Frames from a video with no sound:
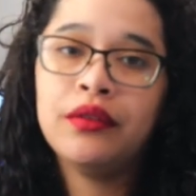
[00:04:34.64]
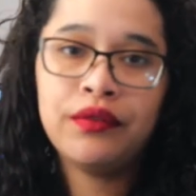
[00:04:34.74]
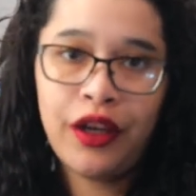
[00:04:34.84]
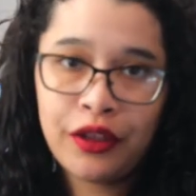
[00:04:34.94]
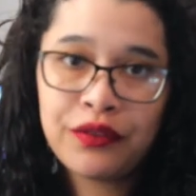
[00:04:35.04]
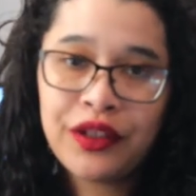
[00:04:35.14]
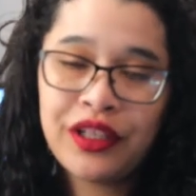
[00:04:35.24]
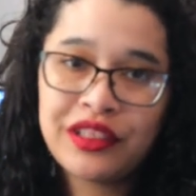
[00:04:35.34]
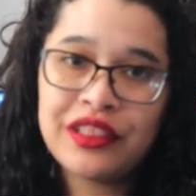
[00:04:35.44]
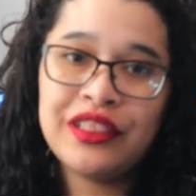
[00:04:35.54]
Final
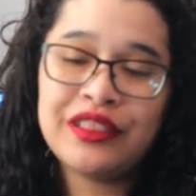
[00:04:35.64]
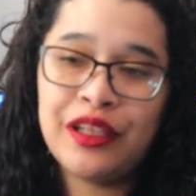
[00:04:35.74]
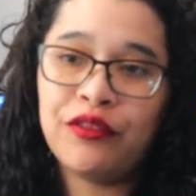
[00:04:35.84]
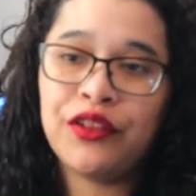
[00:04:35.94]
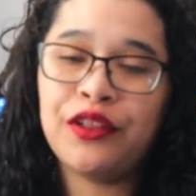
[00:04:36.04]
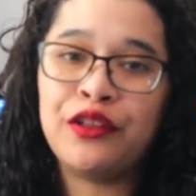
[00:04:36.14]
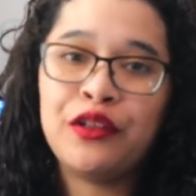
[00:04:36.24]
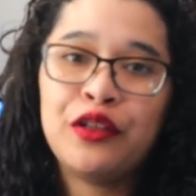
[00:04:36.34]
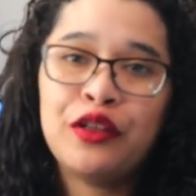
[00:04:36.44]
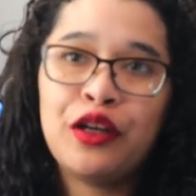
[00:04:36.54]
Fantasy VII.
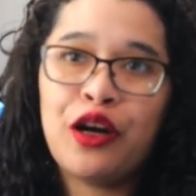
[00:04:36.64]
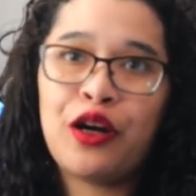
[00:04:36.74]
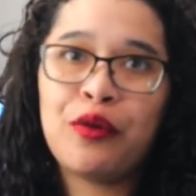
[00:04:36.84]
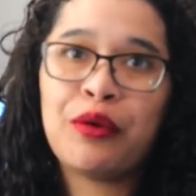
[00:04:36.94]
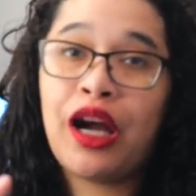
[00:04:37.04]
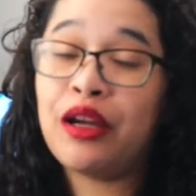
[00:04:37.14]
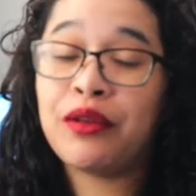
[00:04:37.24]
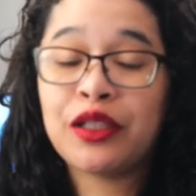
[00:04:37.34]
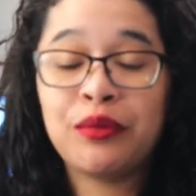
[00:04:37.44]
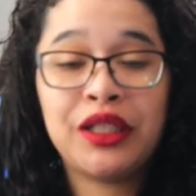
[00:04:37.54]
Um, I
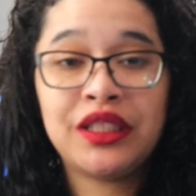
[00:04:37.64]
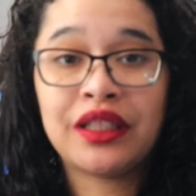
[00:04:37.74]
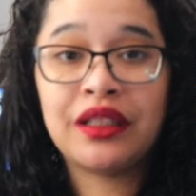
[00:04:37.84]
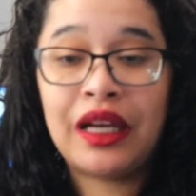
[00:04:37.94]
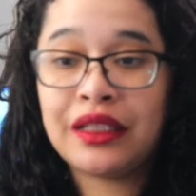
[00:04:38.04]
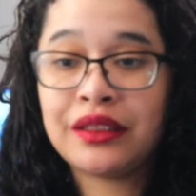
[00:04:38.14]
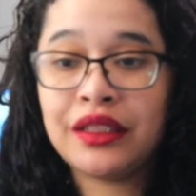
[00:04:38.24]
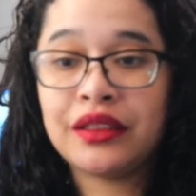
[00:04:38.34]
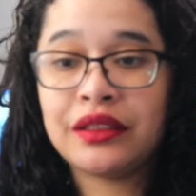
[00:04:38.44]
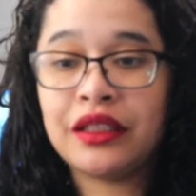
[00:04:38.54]
recommend the
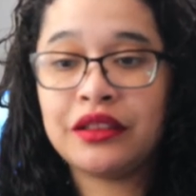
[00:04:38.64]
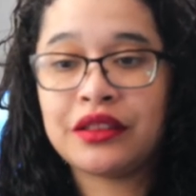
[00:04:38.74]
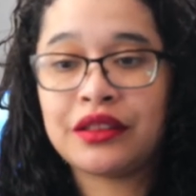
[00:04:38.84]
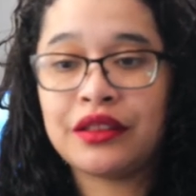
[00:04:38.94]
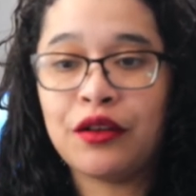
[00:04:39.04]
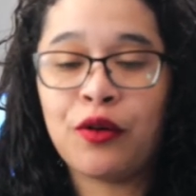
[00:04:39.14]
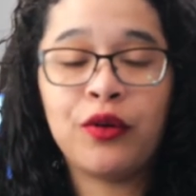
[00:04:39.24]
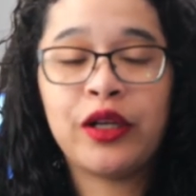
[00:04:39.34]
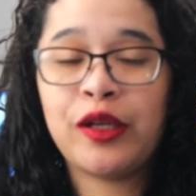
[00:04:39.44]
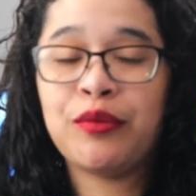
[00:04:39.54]
classic since the
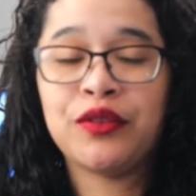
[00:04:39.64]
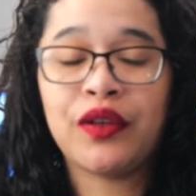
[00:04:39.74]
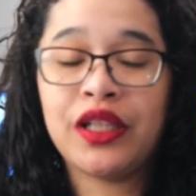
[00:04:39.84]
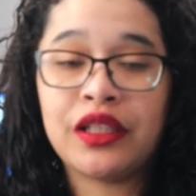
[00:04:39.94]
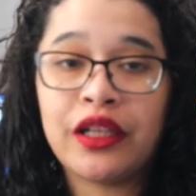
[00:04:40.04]
whole game is right